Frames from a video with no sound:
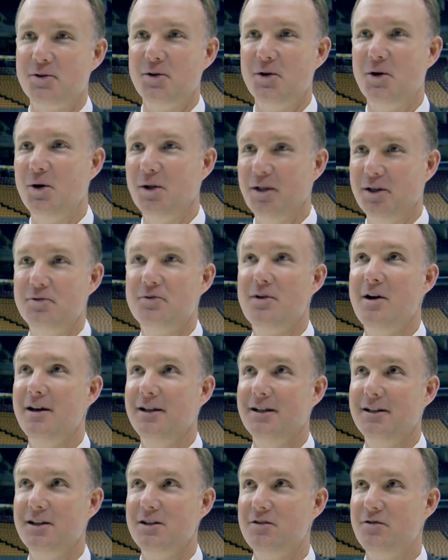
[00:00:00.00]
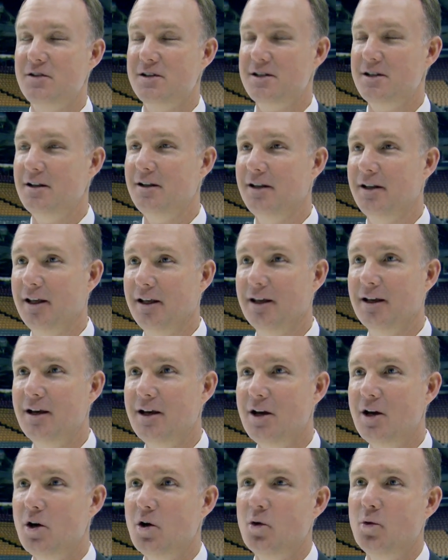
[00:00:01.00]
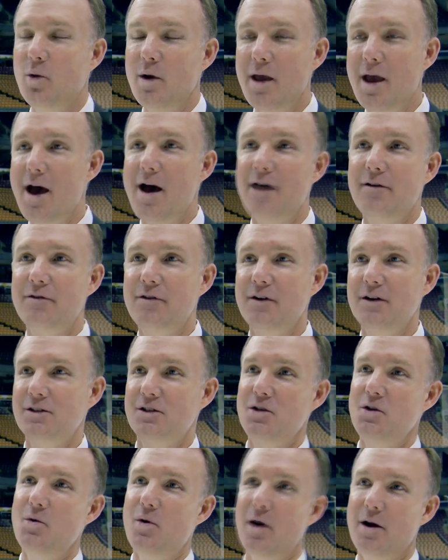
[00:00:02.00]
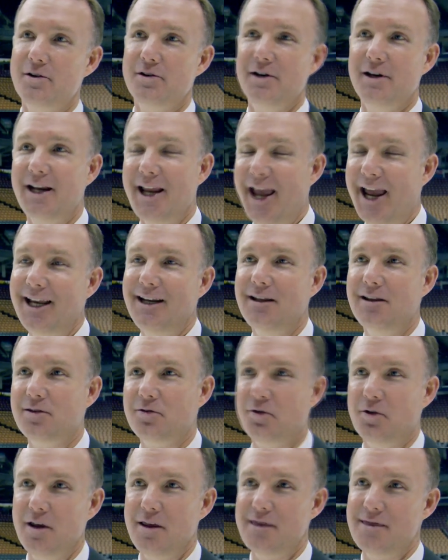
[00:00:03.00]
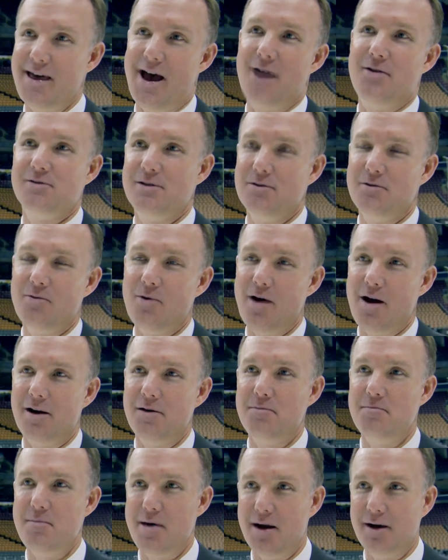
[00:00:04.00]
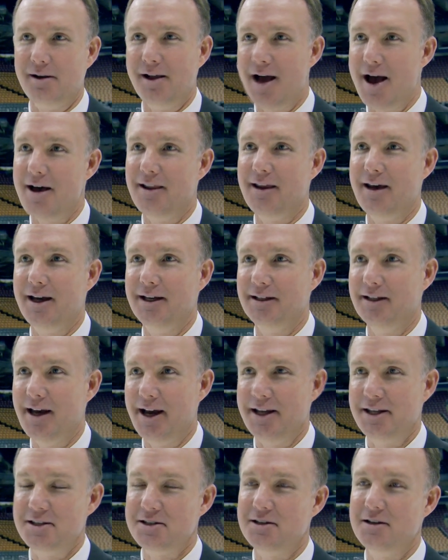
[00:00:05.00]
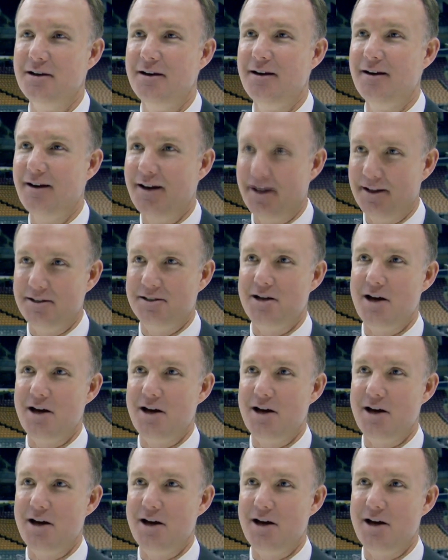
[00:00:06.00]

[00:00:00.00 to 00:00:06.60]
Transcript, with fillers: role in running this facility. We have 283,000-watt metal halide lights at the